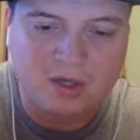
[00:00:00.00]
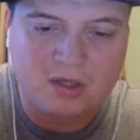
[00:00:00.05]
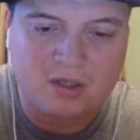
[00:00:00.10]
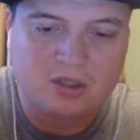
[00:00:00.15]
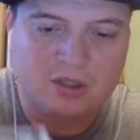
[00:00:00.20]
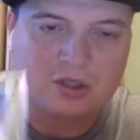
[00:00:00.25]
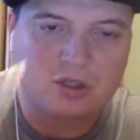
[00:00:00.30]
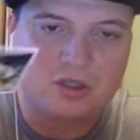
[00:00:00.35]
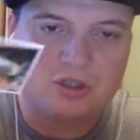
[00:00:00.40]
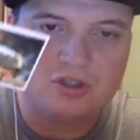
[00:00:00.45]

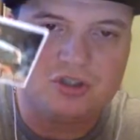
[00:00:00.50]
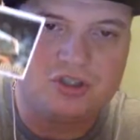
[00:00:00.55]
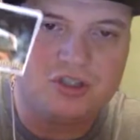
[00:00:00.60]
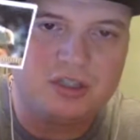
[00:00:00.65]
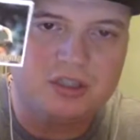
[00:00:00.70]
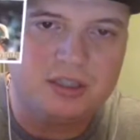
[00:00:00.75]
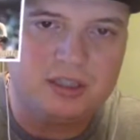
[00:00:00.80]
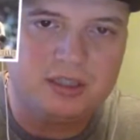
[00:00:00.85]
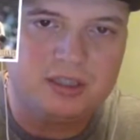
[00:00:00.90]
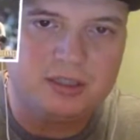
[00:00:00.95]
Kurt
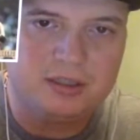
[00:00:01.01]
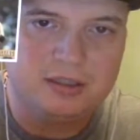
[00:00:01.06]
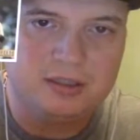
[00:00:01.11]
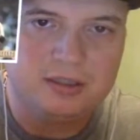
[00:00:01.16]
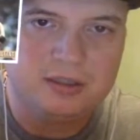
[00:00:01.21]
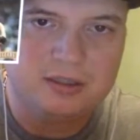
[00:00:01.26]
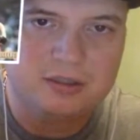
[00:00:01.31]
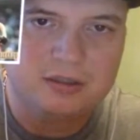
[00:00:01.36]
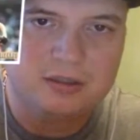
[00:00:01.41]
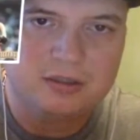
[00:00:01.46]
Schilling.
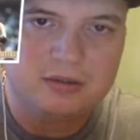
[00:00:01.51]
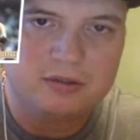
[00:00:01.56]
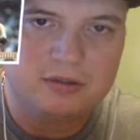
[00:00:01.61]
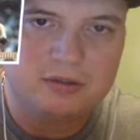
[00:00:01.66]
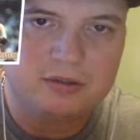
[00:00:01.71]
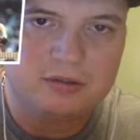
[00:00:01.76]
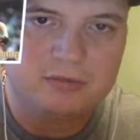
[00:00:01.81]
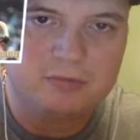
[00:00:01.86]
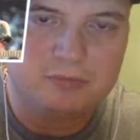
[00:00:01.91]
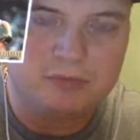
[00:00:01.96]

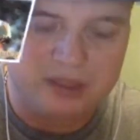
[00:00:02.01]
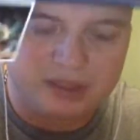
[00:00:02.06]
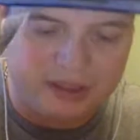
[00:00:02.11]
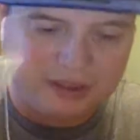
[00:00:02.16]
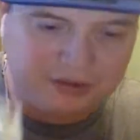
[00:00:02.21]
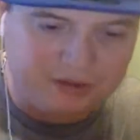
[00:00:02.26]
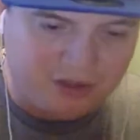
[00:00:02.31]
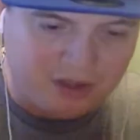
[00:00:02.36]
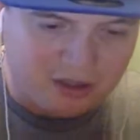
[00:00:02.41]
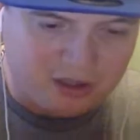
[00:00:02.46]

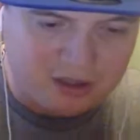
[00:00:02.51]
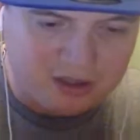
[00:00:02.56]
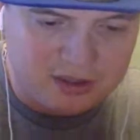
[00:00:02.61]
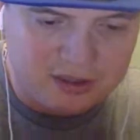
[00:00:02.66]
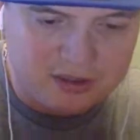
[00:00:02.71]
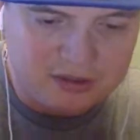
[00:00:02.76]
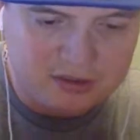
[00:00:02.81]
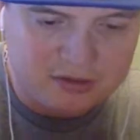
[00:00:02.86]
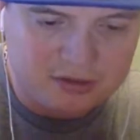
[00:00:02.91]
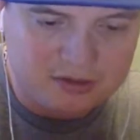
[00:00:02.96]
Bloody Sock.
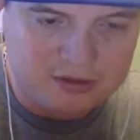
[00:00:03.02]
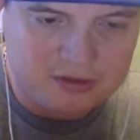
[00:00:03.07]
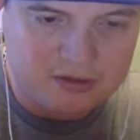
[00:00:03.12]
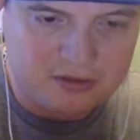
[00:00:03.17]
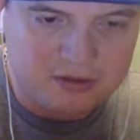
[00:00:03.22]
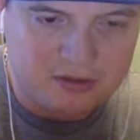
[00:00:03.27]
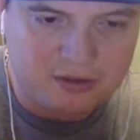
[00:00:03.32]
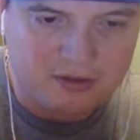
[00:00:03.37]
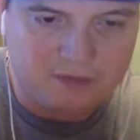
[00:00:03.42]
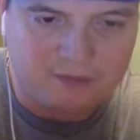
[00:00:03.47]

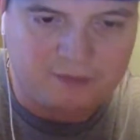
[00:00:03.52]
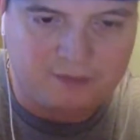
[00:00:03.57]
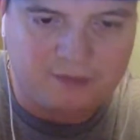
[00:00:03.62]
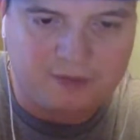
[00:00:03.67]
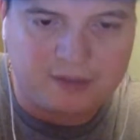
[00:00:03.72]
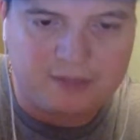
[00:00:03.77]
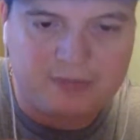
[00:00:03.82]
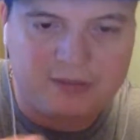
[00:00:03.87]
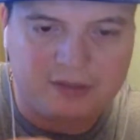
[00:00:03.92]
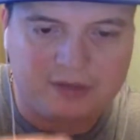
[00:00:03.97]

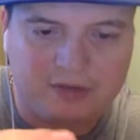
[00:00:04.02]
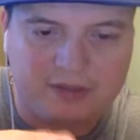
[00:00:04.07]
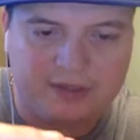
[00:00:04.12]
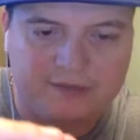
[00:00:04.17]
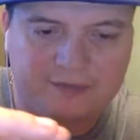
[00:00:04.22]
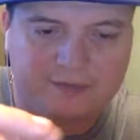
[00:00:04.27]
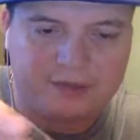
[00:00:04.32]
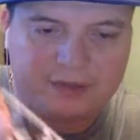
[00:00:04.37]
Fred McGriff, the